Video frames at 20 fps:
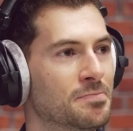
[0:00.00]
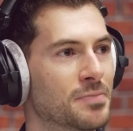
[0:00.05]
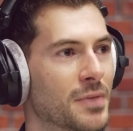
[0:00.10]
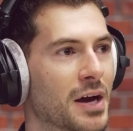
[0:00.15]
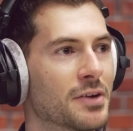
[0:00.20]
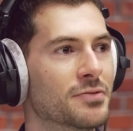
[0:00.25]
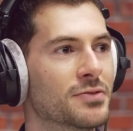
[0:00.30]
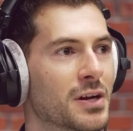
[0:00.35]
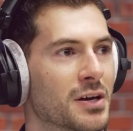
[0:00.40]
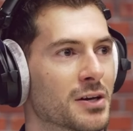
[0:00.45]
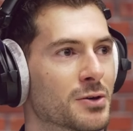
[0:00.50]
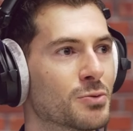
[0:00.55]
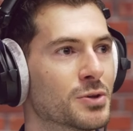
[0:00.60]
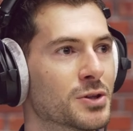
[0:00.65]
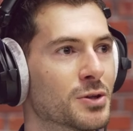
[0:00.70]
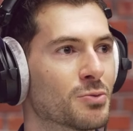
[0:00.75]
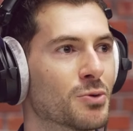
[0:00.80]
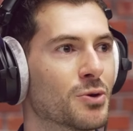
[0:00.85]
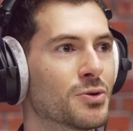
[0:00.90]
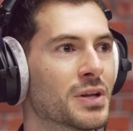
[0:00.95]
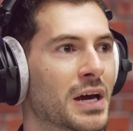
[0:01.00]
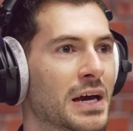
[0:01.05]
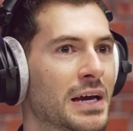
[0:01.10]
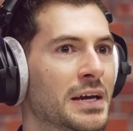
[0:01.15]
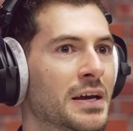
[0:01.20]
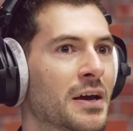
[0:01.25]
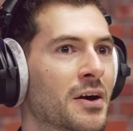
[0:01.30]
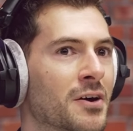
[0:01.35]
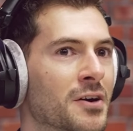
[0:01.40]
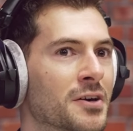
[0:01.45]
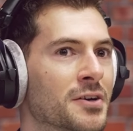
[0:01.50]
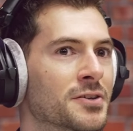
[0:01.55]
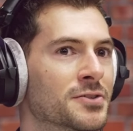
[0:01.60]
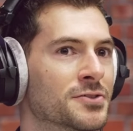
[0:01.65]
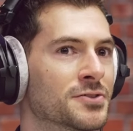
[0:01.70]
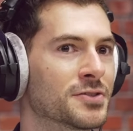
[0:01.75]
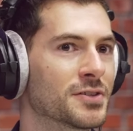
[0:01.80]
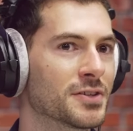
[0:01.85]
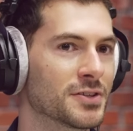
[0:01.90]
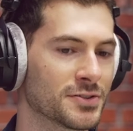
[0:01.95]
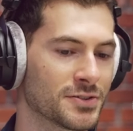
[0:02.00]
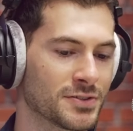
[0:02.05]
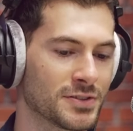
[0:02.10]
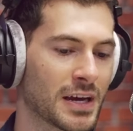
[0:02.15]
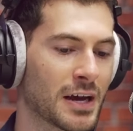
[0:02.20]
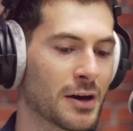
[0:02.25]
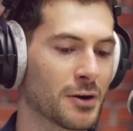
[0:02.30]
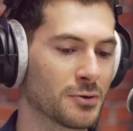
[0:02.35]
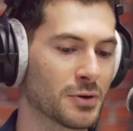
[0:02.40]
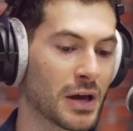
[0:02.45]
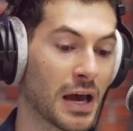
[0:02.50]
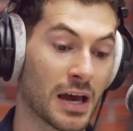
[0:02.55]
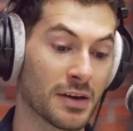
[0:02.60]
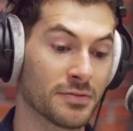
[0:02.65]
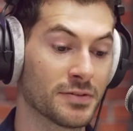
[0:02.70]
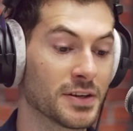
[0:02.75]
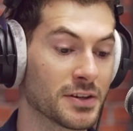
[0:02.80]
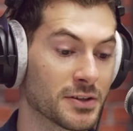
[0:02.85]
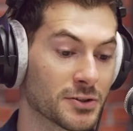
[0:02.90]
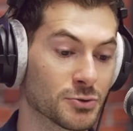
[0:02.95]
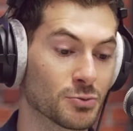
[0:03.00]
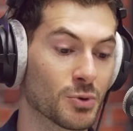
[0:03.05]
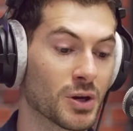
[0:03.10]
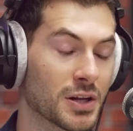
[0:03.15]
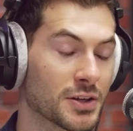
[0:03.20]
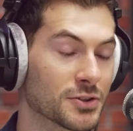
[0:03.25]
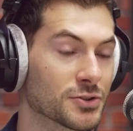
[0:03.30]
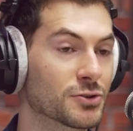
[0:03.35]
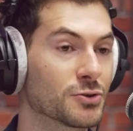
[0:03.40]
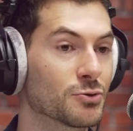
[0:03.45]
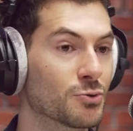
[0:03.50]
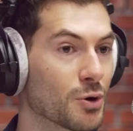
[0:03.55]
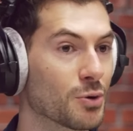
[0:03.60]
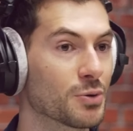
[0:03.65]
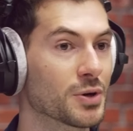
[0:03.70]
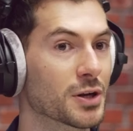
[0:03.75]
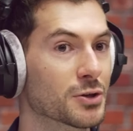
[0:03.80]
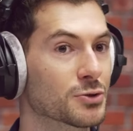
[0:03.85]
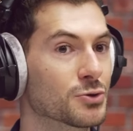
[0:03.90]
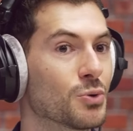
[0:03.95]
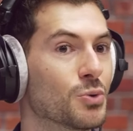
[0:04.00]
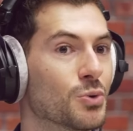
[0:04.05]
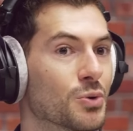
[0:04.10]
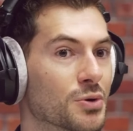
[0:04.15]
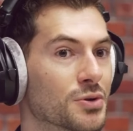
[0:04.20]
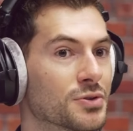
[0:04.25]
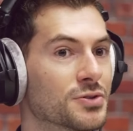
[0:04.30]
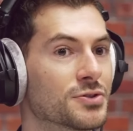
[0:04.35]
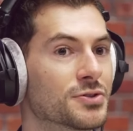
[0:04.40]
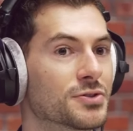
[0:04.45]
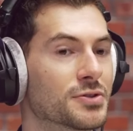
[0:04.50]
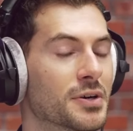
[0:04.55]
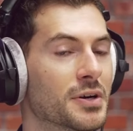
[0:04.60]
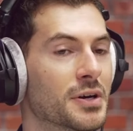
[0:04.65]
I feel like with the role that AI is now having as well as growing towards,